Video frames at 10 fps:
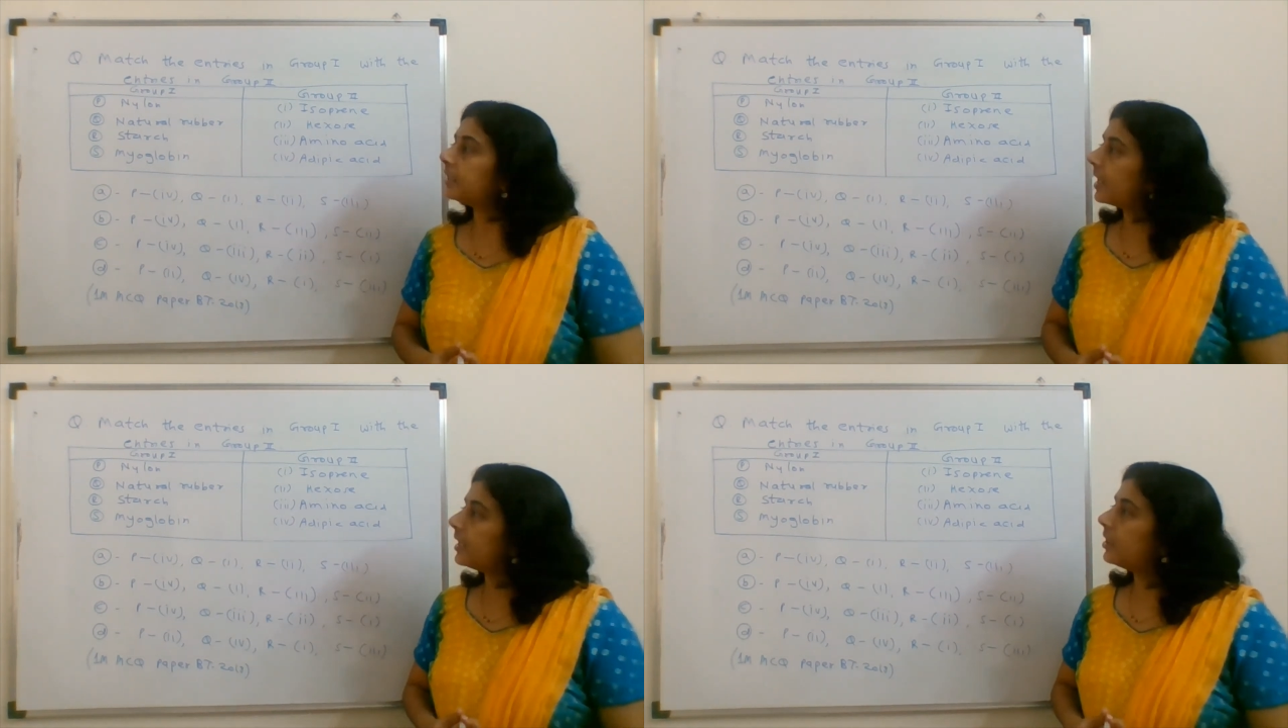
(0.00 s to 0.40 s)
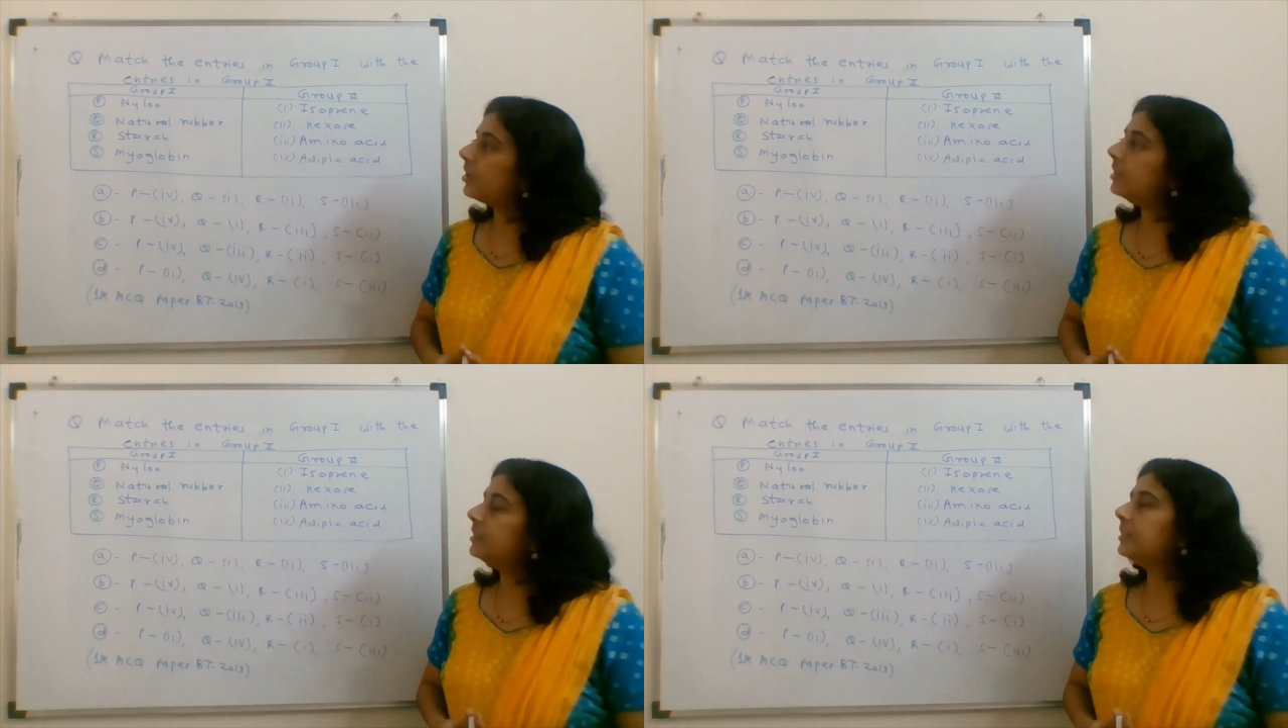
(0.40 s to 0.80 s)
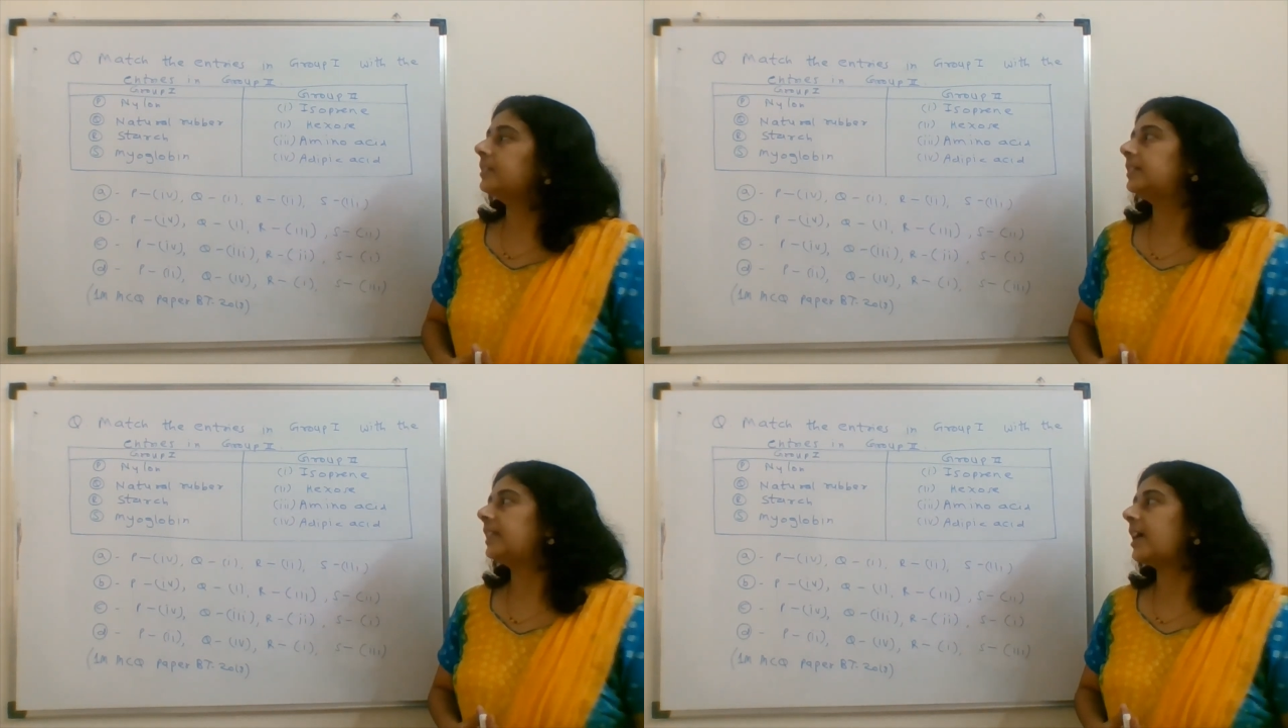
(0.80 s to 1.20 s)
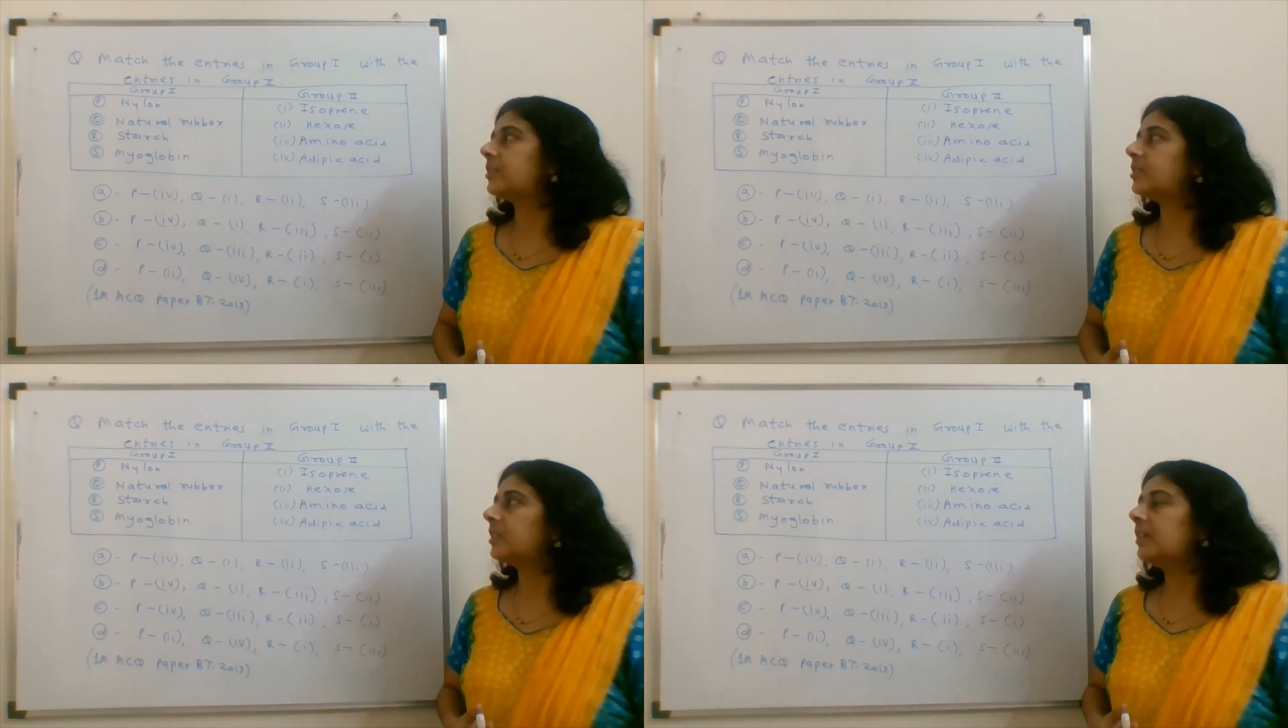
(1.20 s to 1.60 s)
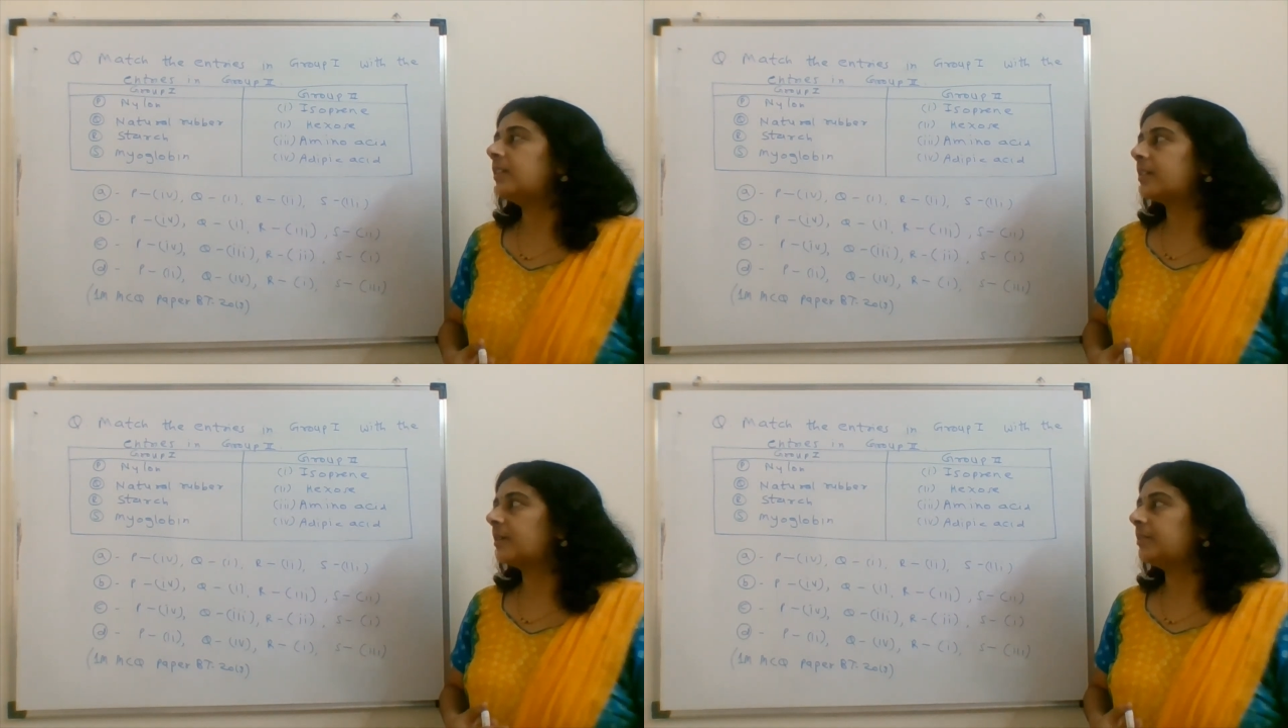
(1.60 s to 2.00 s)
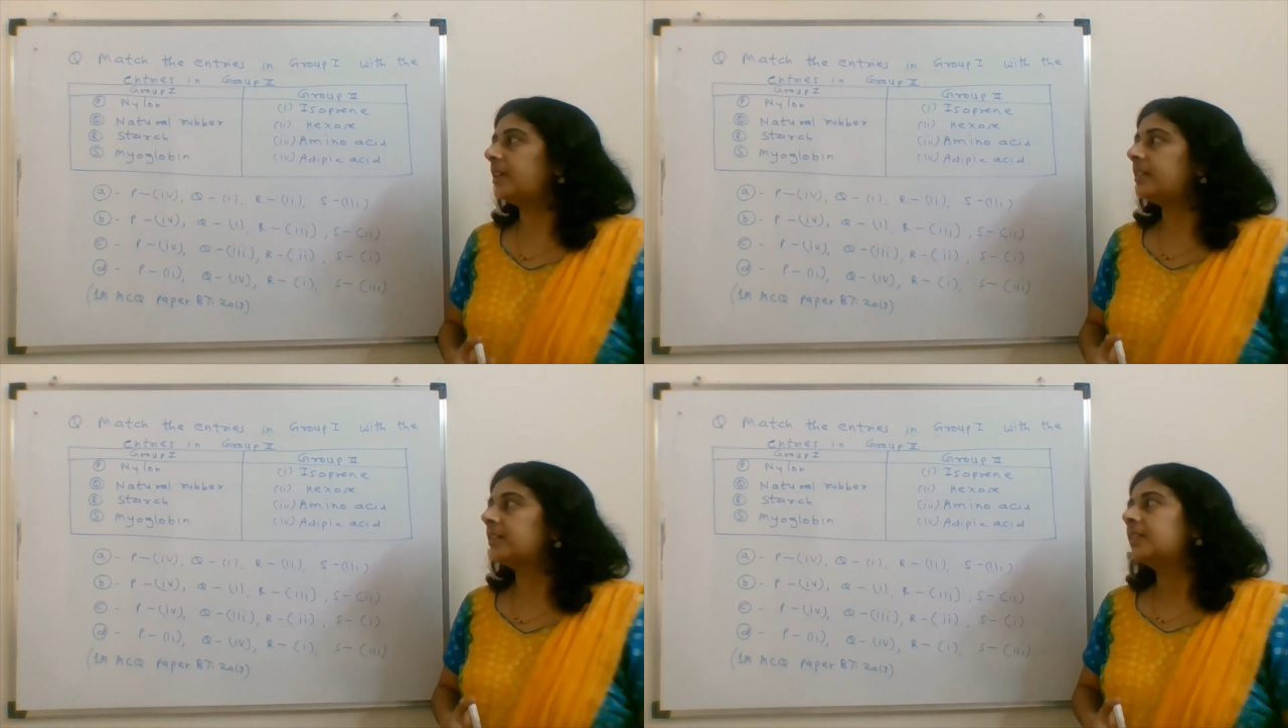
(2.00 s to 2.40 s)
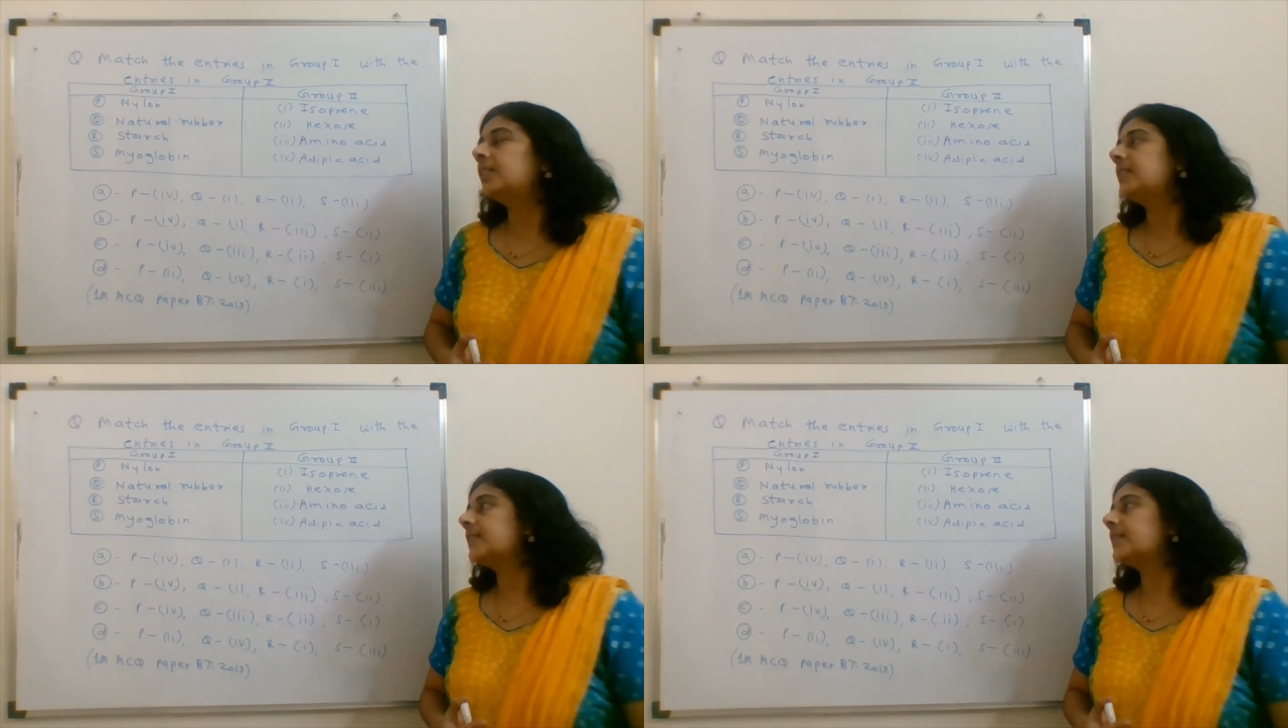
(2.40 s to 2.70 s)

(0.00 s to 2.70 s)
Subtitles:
nylon, natural rubber,